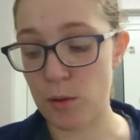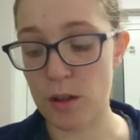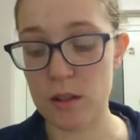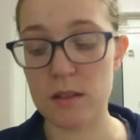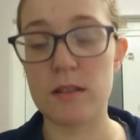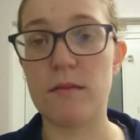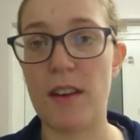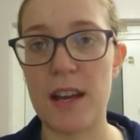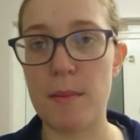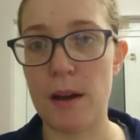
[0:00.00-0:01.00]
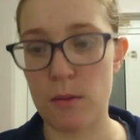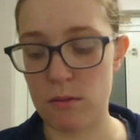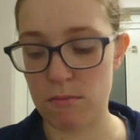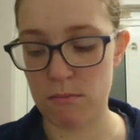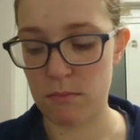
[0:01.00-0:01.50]
products for eight
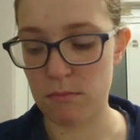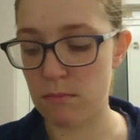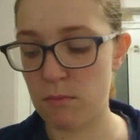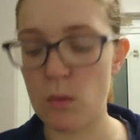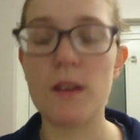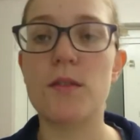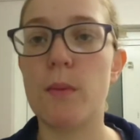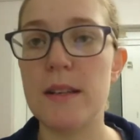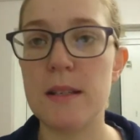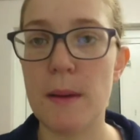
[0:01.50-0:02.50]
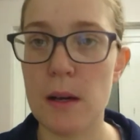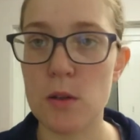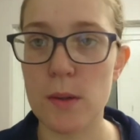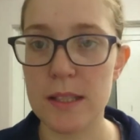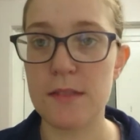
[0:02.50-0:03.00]
pound, worth twenty pound
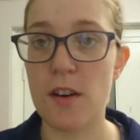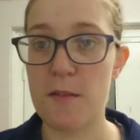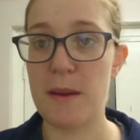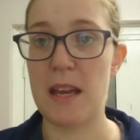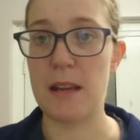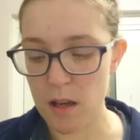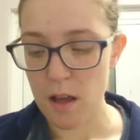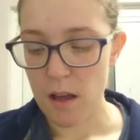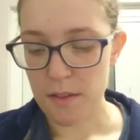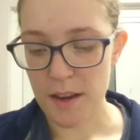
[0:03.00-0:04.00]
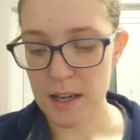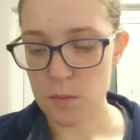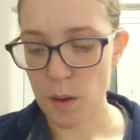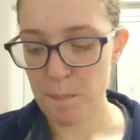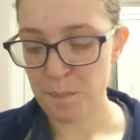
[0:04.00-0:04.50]
twenty five p. The next
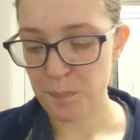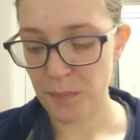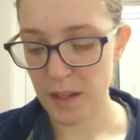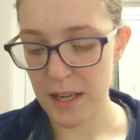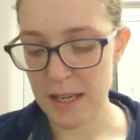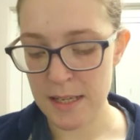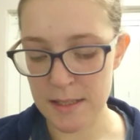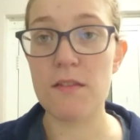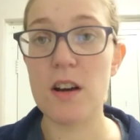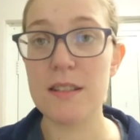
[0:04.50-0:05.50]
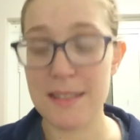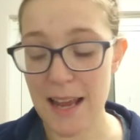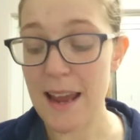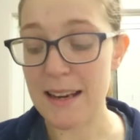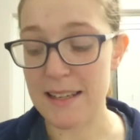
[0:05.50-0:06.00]
one is Advanced
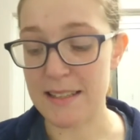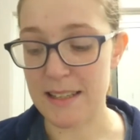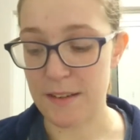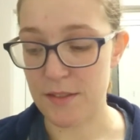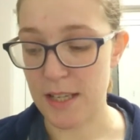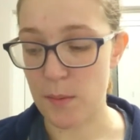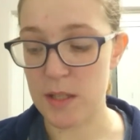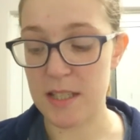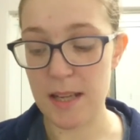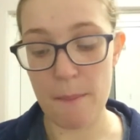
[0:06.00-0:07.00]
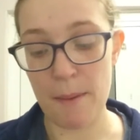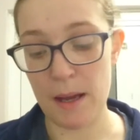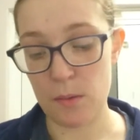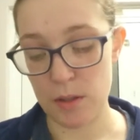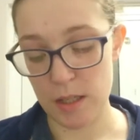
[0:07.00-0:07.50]
Techniques gift set, which is
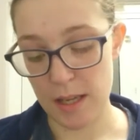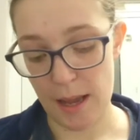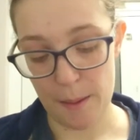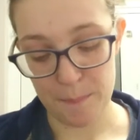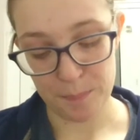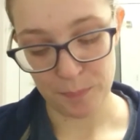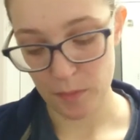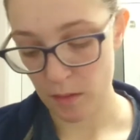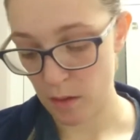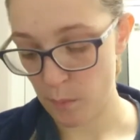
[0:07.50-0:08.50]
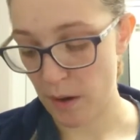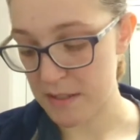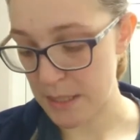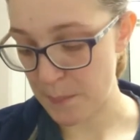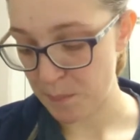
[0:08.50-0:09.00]
£10. You get, where
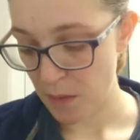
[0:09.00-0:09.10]
is it?